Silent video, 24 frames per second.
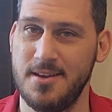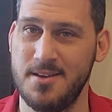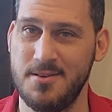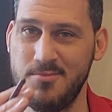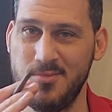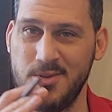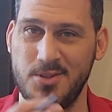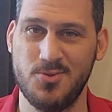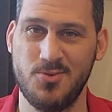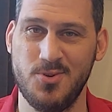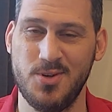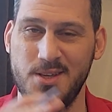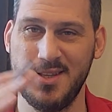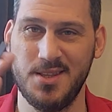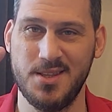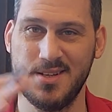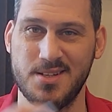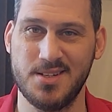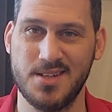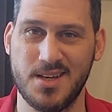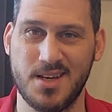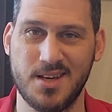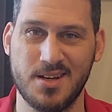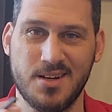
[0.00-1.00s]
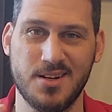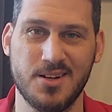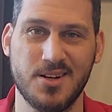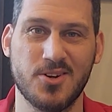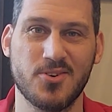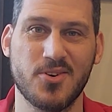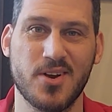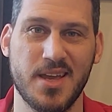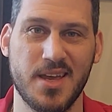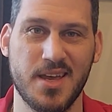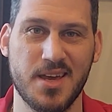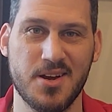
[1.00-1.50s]
In between, there's like a
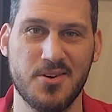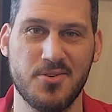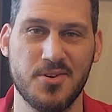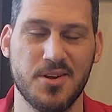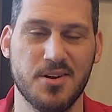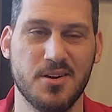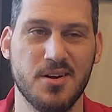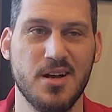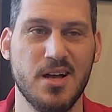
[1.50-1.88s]
gray area.